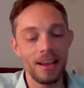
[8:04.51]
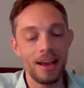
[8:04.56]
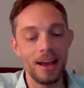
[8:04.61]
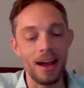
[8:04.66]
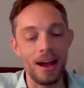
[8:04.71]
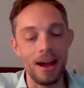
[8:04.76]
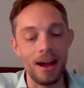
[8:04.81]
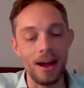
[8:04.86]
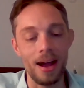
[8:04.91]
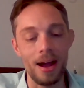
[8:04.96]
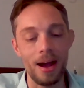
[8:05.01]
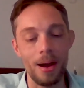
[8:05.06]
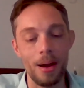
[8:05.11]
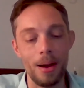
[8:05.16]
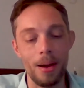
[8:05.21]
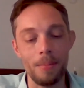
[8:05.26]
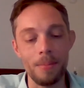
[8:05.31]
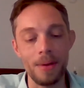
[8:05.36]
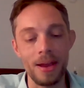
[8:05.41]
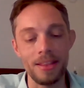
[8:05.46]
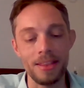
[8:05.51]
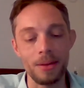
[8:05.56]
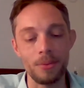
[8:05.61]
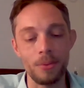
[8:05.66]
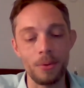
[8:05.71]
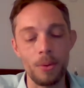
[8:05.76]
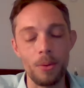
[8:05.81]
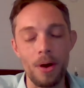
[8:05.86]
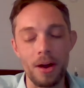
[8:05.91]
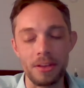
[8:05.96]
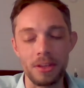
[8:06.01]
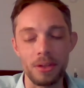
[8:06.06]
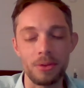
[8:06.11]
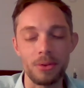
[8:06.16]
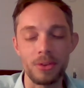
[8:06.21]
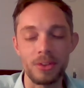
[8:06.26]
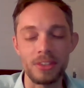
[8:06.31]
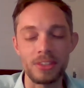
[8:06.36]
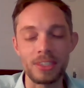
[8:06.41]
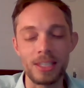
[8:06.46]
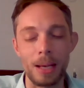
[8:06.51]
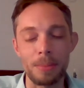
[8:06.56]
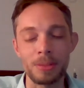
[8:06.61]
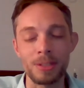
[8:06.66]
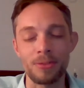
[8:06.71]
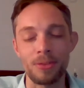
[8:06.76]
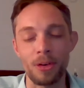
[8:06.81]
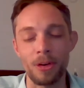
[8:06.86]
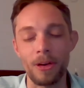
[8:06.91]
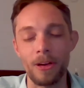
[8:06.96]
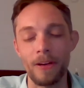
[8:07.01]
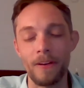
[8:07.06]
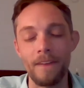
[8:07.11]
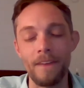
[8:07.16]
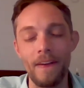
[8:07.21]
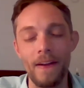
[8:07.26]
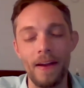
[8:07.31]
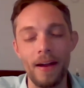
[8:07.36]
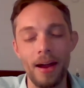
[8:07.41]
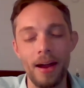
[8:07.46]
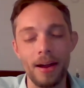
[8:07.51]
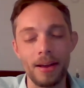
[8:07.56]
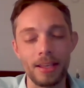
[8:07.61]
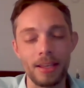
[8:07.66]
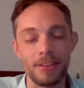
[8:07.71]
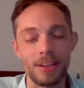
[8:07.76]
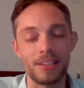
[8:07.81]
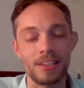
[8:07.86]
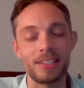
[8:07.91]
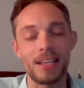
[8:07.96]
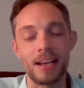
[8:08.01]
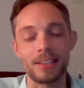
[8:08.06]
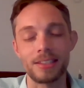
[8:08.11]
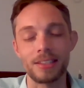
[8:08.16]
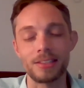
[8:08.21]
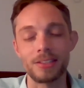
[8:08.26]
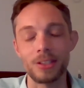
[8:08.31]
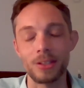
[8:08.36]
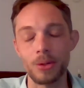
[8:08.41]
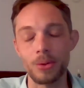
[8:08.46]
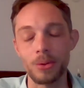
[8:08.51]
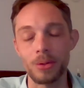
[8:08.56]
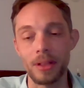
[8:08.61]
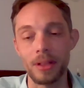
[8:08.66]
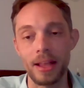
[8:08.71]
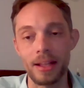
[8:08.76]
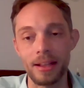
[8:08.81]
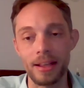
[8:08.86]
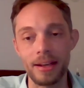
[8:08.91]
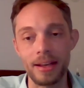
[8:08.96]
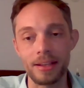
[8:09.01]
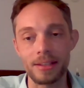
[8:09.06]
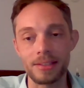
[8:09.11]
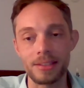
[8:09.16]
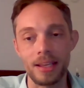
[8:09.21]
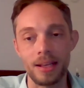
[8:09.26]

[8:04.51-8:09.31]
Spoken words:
And then we'll walk you through the steps for giving us access to your Google Analytics,